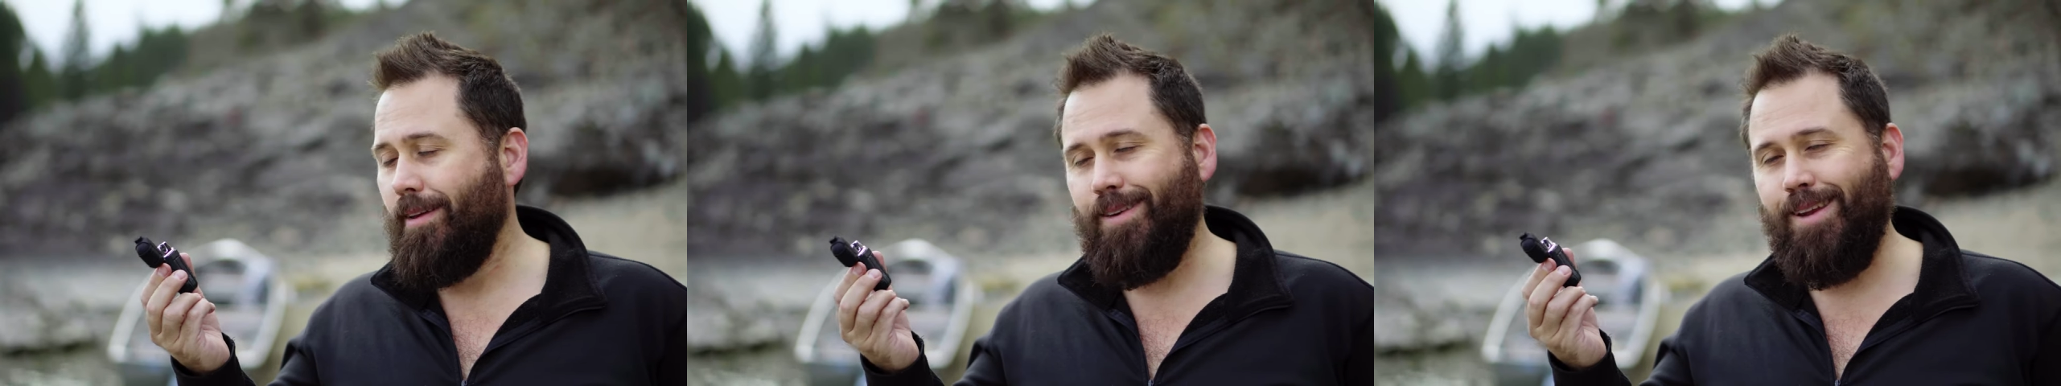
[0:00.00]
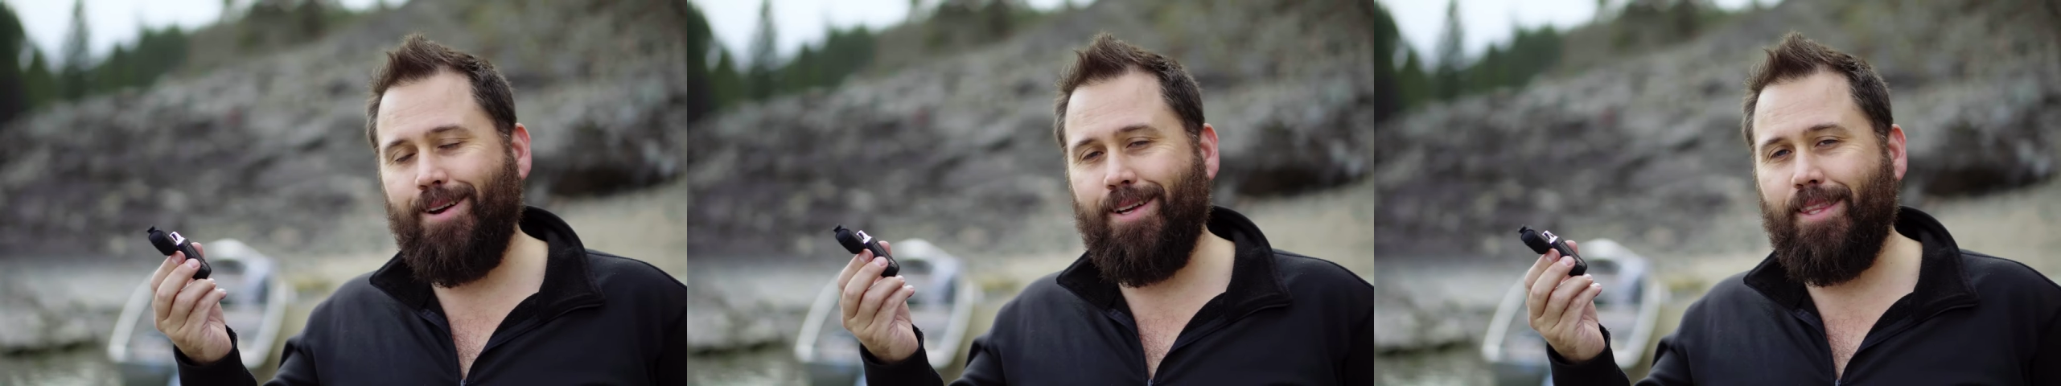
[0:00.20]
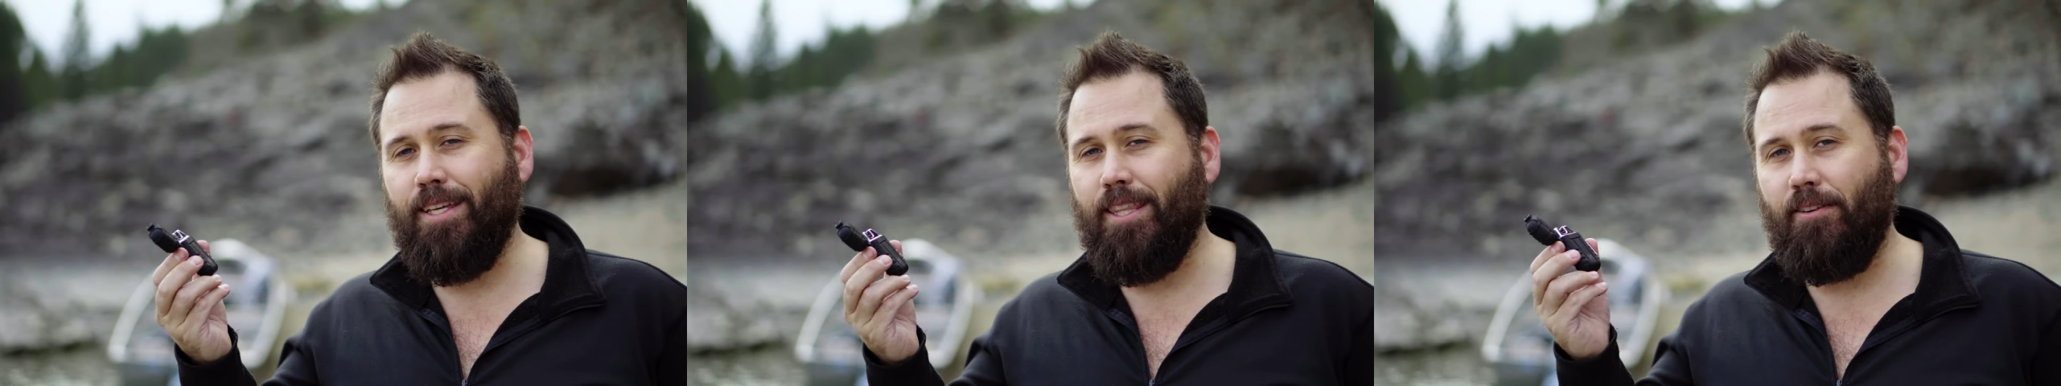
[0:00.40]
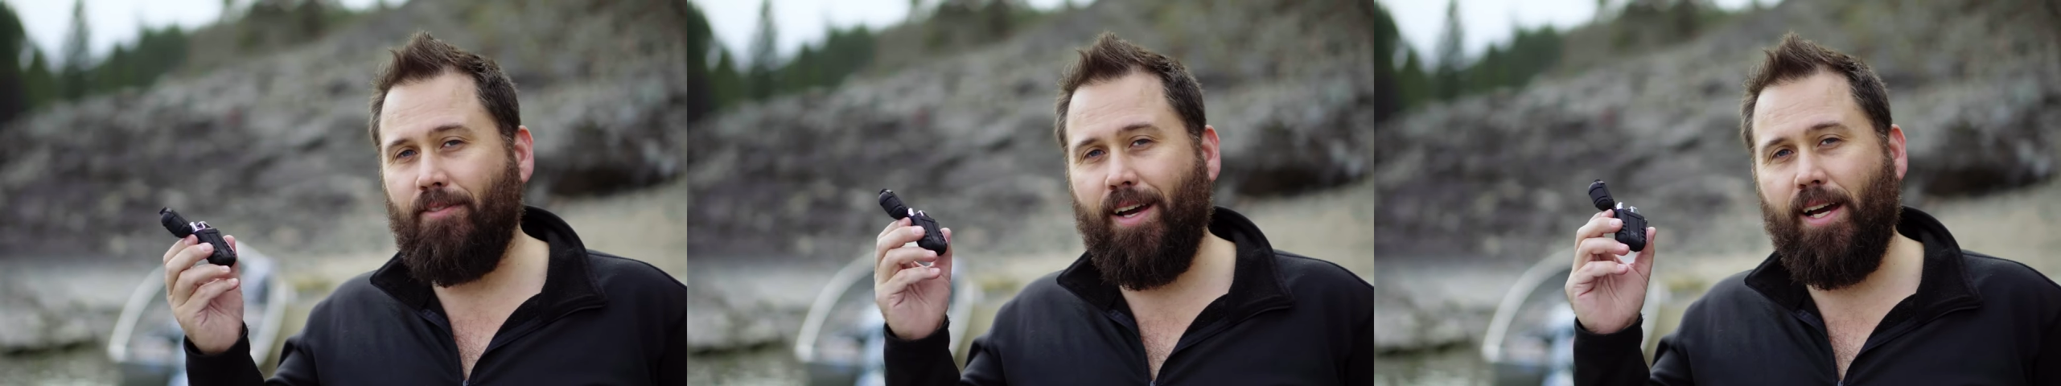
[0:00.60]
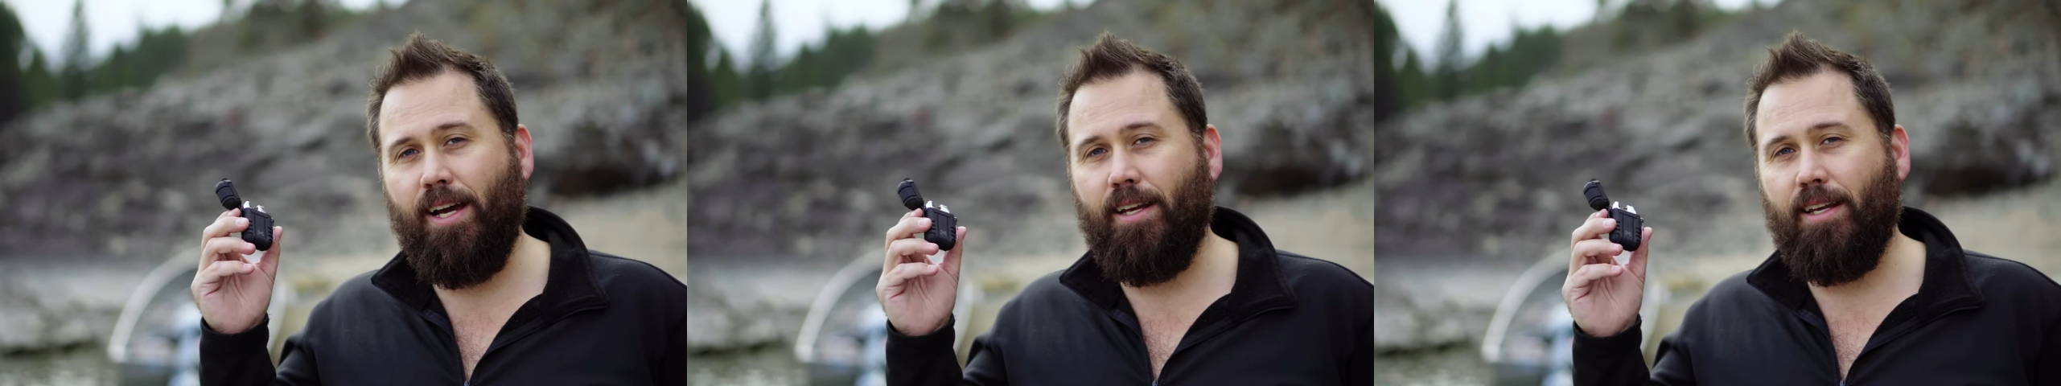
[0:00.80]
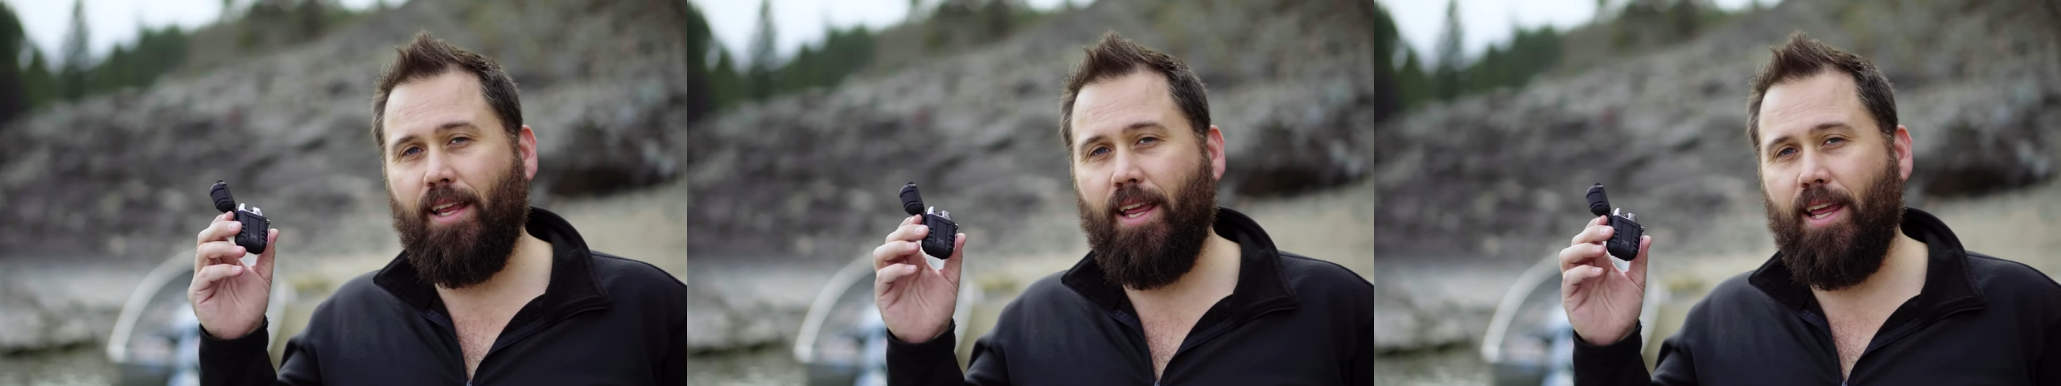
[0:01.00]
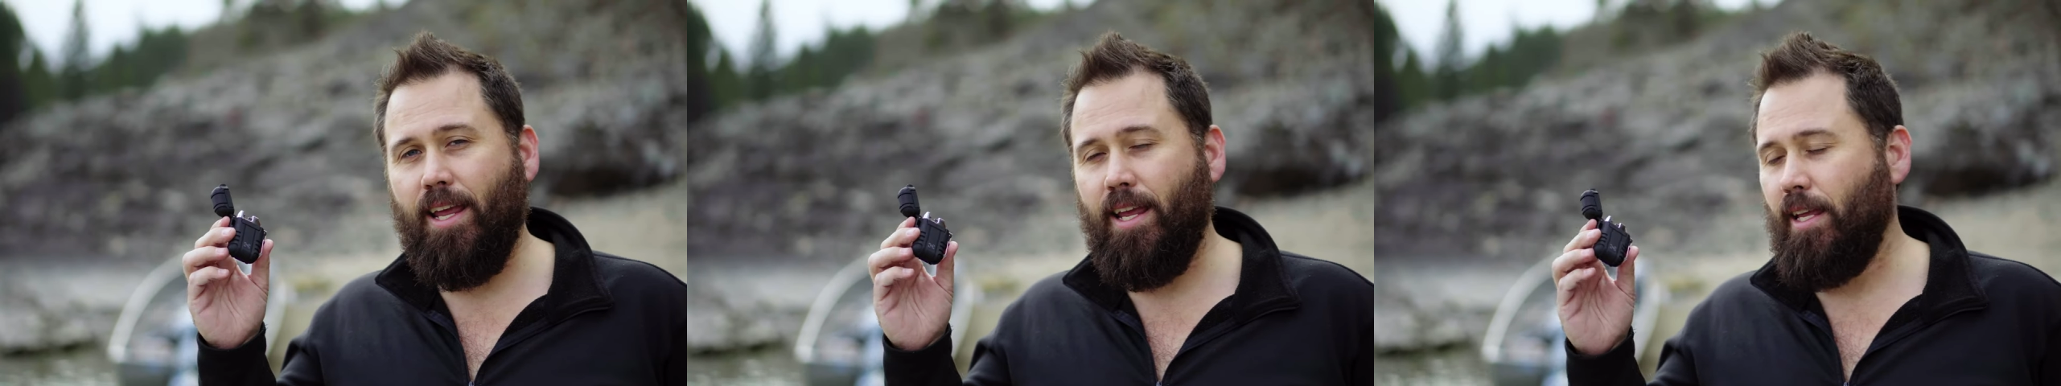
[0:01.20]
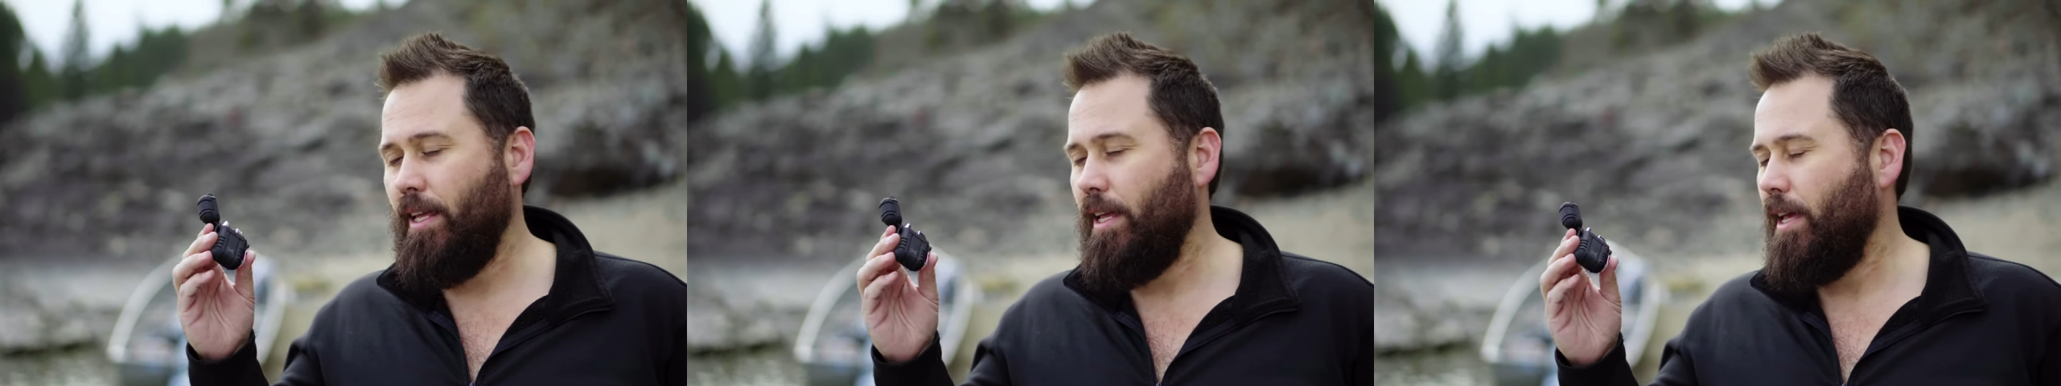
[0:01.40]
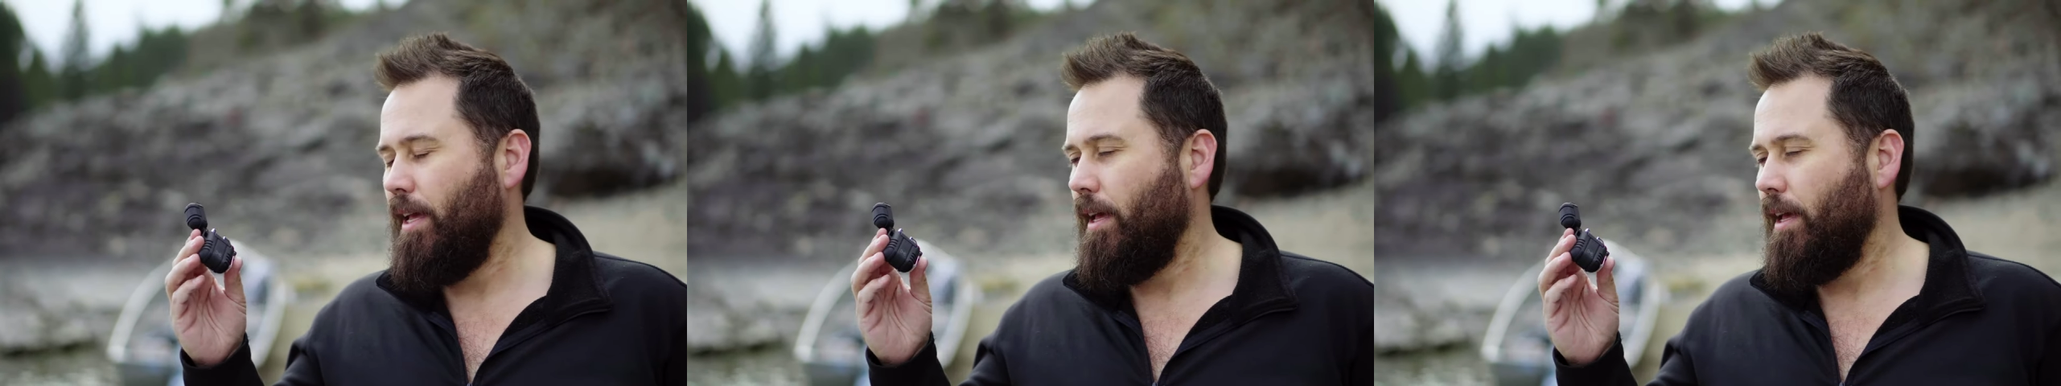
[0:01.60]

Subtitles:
Now, I think they've had a